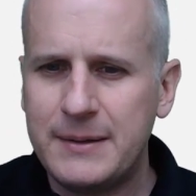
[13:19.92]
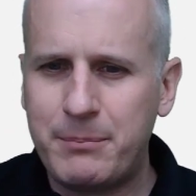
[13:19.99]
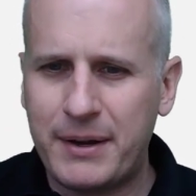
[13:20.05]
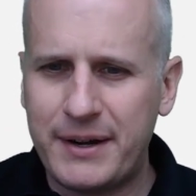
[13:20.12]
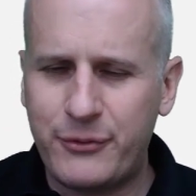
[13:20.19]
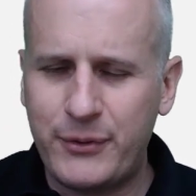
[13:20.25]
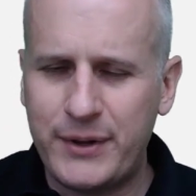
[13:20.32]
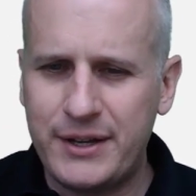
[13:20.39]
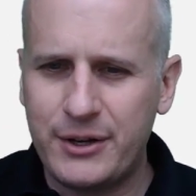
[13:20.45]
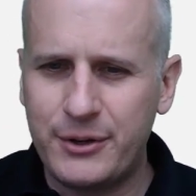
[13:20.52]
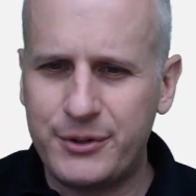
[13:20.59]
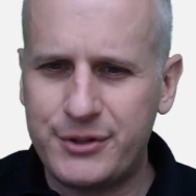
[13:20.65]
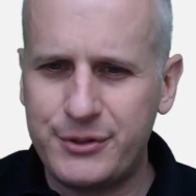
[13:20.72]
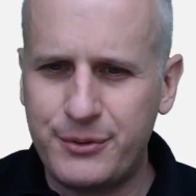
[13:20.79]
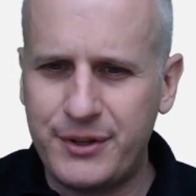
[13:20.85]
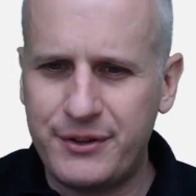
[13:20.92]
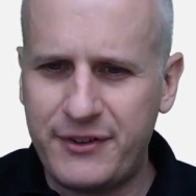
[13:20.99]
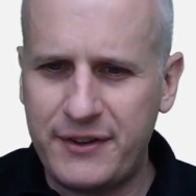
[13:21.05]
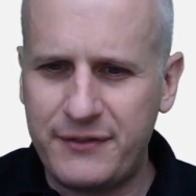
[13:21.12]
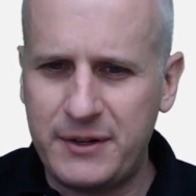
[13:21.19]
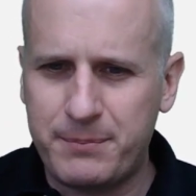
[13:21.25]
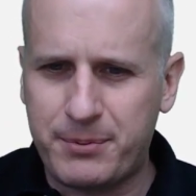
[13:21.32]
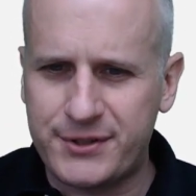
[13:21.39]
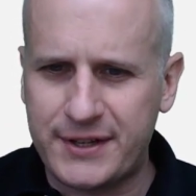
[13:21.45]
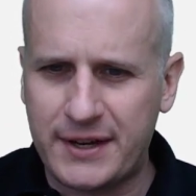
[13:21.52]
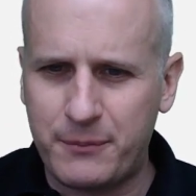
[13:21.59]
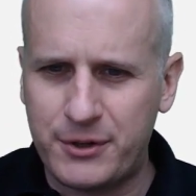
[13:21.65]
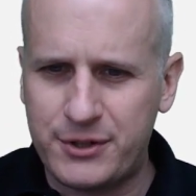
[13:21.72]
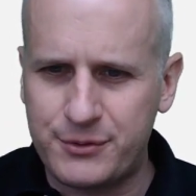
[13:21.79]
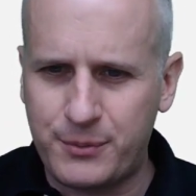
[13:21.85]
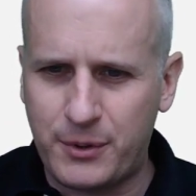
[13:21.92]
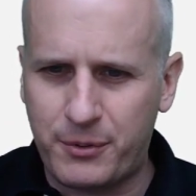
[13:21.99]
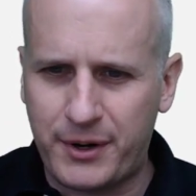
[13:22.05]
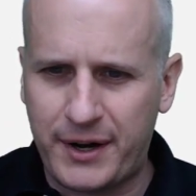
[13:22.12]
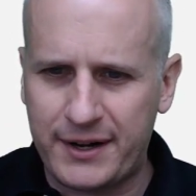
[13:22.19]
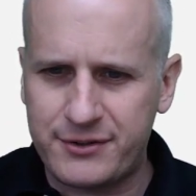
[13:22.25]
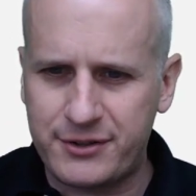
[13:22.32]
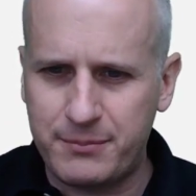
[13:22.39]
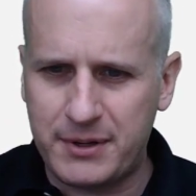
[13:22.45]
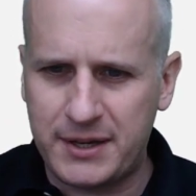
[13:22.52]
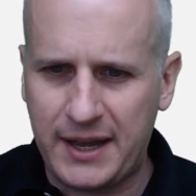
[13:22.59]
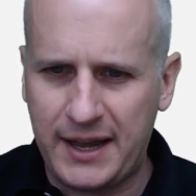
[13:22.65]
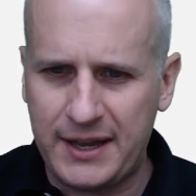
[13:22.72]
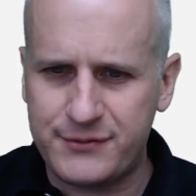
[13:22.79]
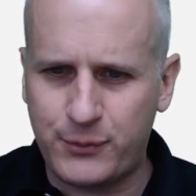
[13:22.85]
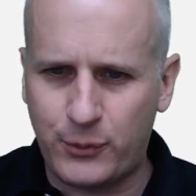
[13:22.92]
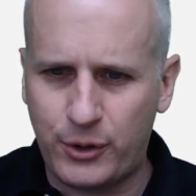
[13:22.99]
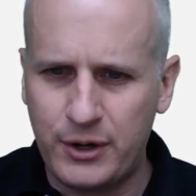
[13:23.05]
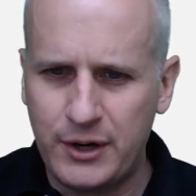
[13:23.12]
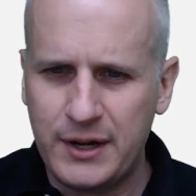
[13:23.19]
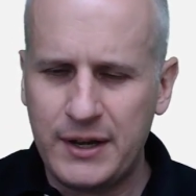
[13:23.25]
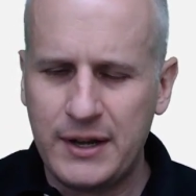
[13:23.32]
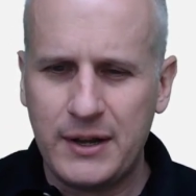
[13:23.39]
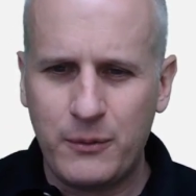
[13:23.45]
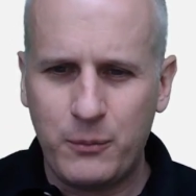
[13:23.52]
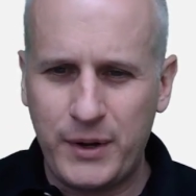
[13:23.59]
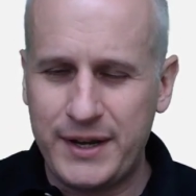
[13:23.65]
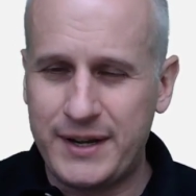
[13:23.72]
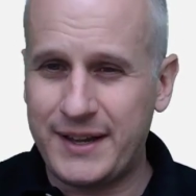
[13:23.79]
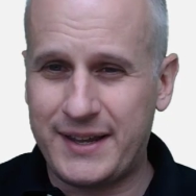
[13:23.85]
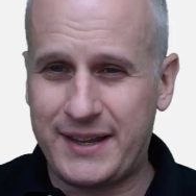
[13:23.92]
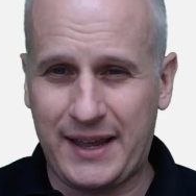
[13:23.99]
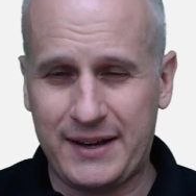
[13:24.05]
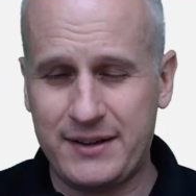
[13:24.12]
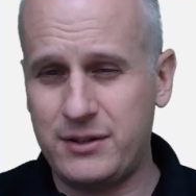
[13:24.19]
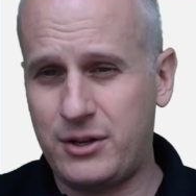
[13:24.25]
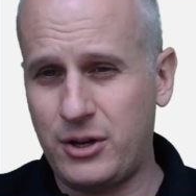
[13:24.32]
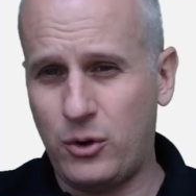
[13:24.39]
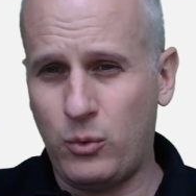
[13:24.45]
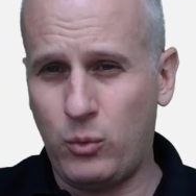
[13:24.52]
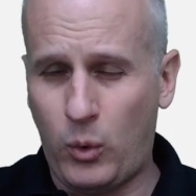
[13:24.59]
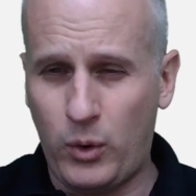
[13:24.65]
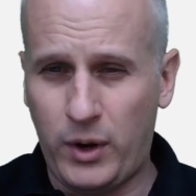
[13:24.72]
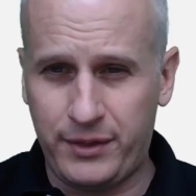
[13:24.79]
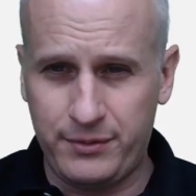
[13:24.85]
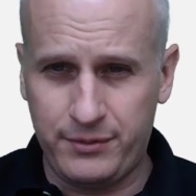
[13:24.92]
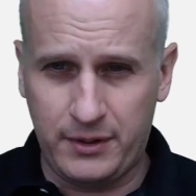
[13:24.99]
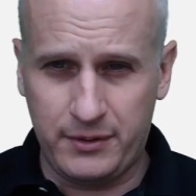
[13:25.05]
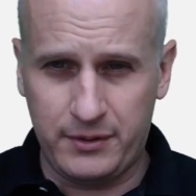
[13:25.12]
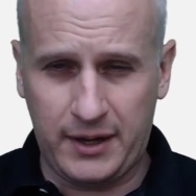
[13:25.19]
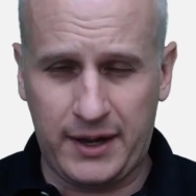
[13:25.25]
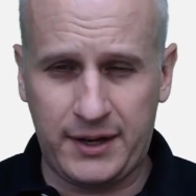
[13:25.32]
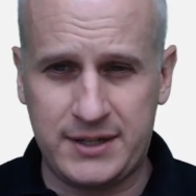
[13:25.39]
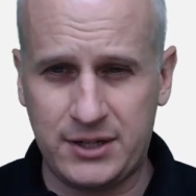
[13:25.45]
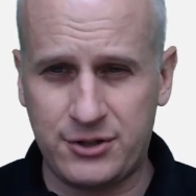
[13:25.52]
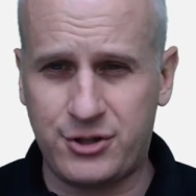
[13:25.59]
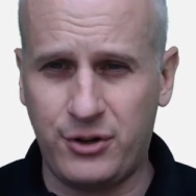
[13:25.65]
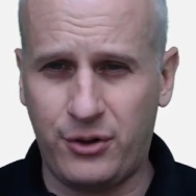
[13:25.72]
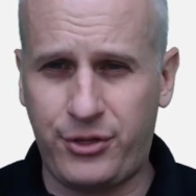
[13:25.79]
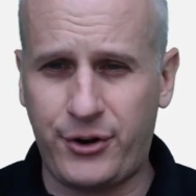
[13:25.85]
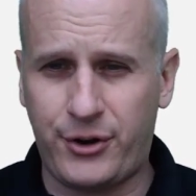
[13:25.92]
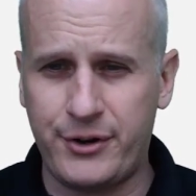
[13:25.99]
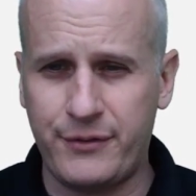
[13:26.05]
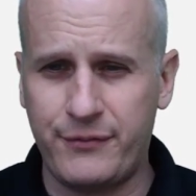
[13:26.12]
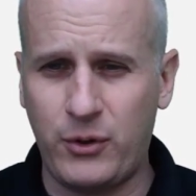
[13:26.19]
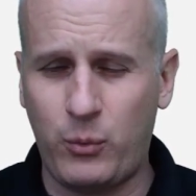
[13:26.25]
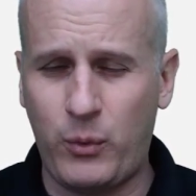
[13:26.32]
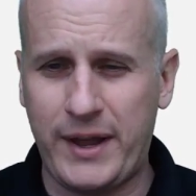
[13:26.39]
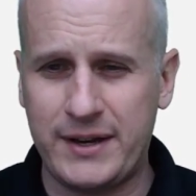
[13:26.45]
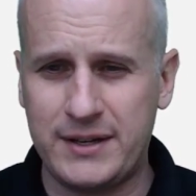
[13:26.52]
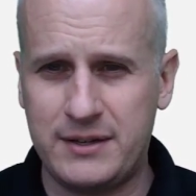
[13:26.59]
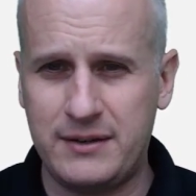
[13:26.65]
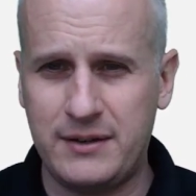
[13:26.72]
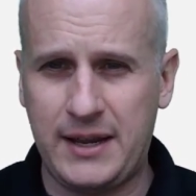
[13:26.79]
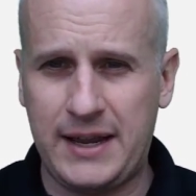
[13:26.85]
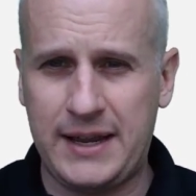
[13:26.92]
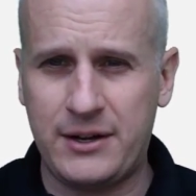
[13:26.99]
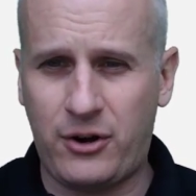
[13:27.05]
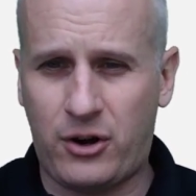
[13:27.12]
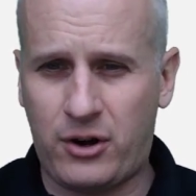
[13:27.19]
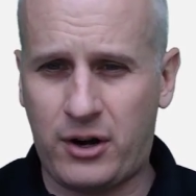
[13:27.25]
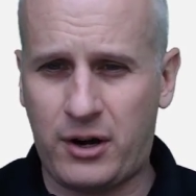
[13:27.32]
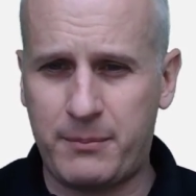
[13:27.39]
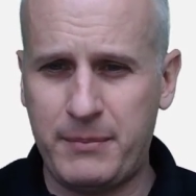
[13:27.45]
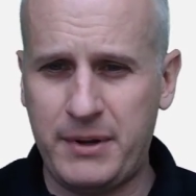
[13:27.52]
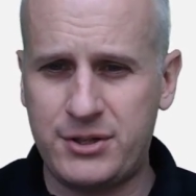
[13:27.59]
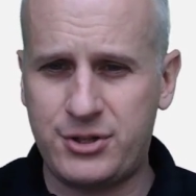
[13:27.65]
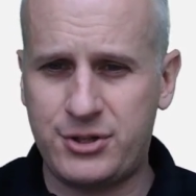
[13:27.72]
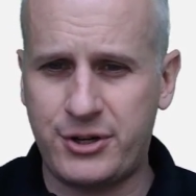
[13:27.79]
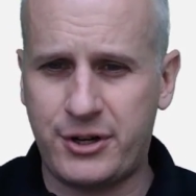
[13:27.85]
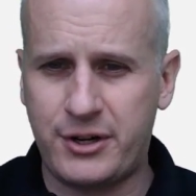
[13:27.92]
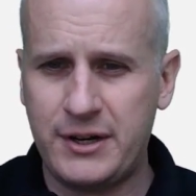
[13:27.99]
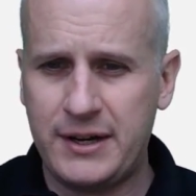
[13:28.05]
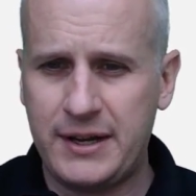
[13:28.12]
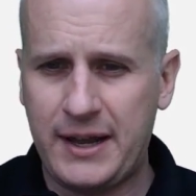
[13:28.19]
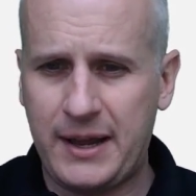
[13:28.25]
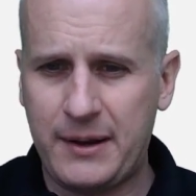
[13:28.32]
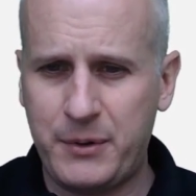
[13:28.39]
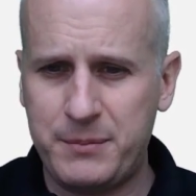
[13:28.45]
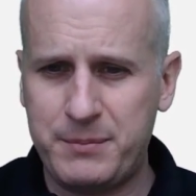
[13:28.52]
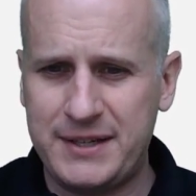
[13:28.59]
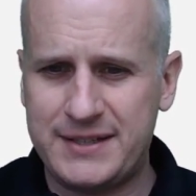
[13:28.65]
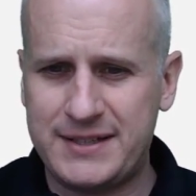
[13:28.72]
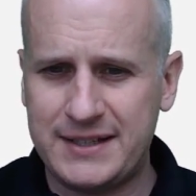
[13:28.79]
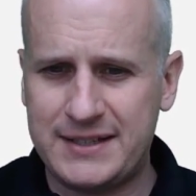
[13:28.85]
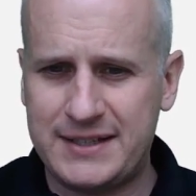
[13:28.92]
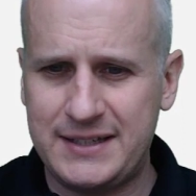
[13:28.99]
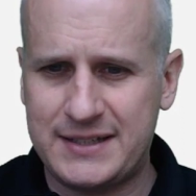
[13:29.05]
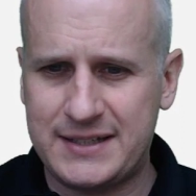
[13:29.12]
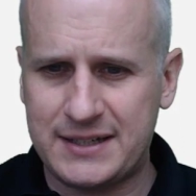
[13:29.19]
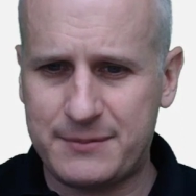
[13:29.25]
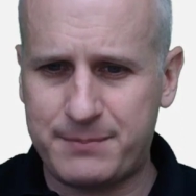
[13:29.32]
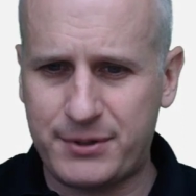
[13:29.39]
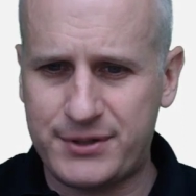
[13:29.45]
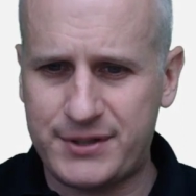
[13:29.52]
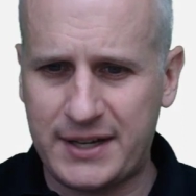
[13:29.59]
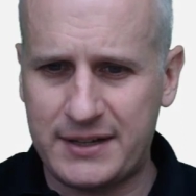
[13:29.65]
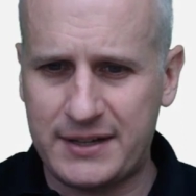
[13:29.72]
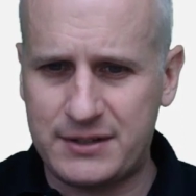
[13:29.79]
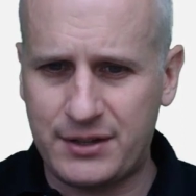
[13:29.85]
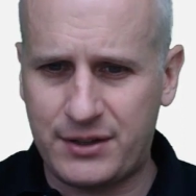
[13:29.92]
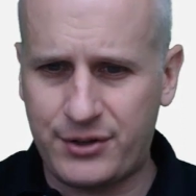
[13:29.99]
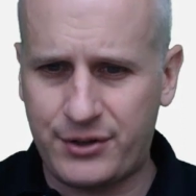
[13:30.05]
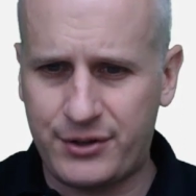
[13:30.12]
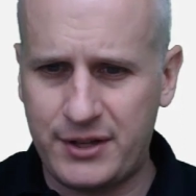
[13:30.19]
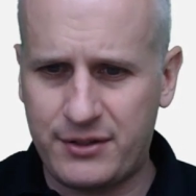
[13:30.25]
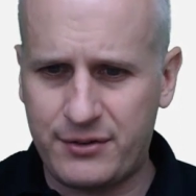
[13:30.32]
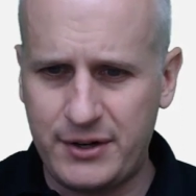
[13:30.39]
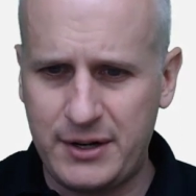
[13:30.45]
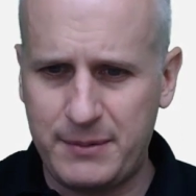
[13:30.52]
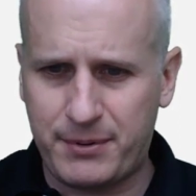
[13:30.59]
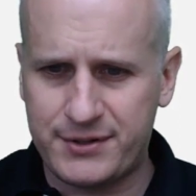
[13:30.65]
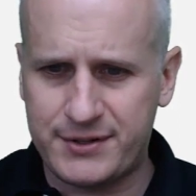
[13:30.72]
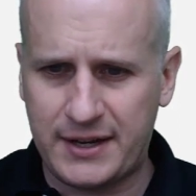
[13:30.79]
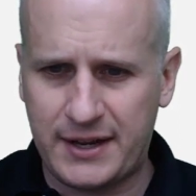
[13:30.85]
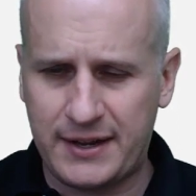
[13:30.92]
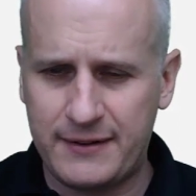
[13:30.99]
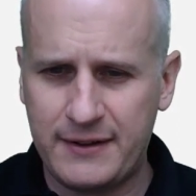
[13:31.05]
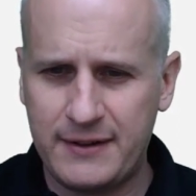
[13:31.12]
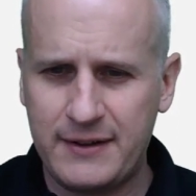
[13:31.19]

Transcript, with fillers: But if we go to the fifty percent, which is what we're actually being asked for, we'd again go one additional third of the way in our mixture, and we'd be sixty-six percent to thirty-three percent.